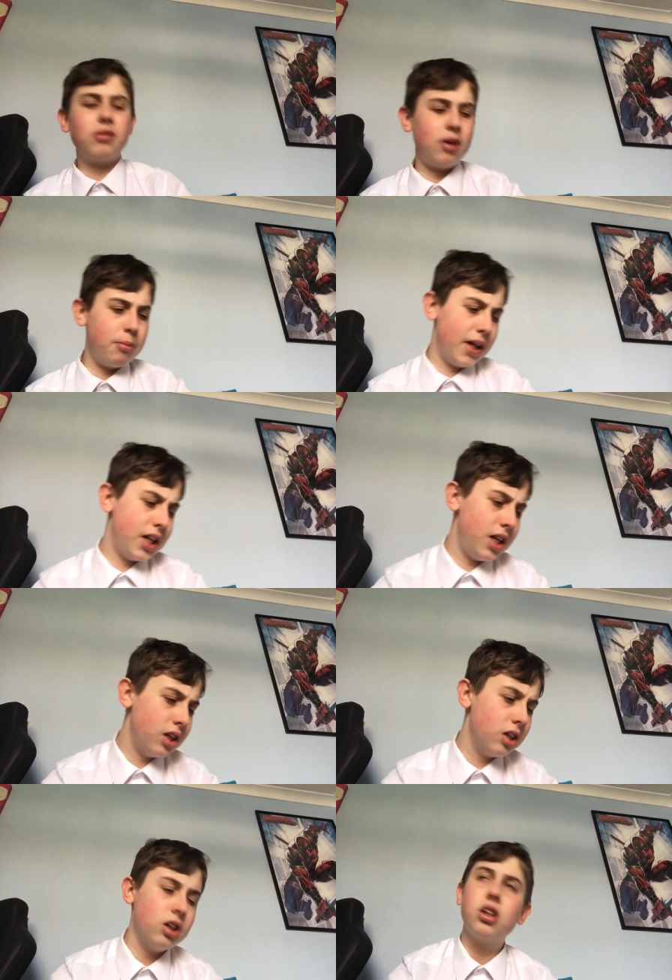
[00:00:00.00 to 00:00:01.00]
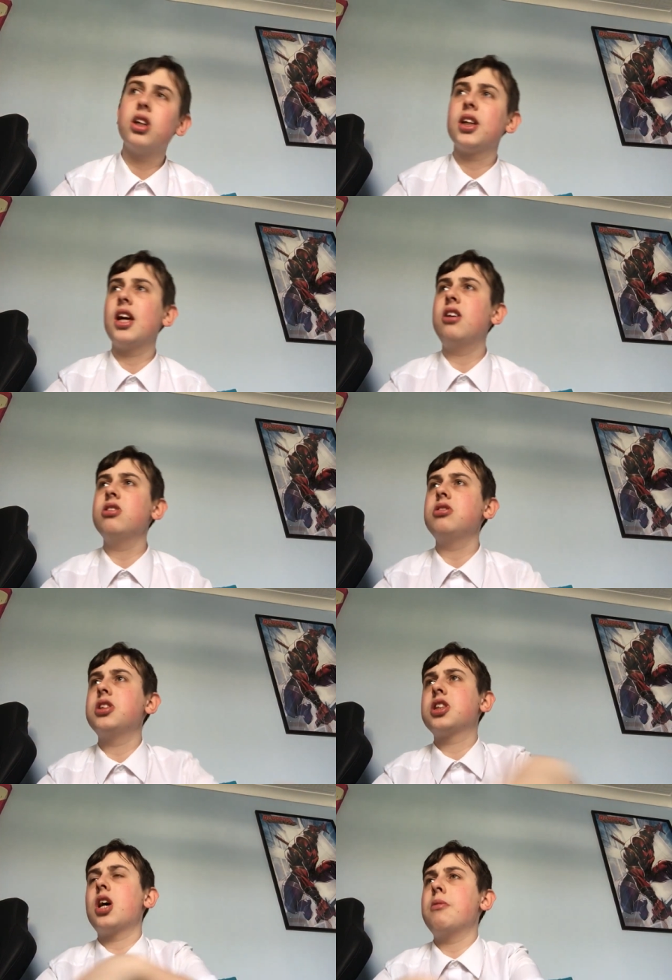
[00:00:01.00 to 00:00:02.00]
Come on, Becky. Get on dude, to
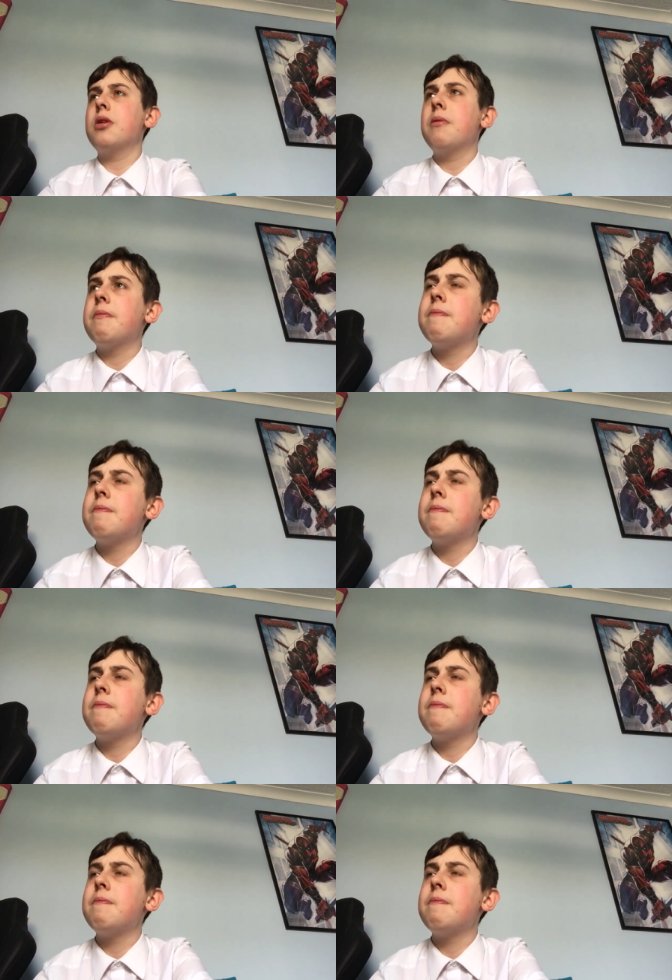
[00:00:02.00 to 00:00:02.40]
the summer.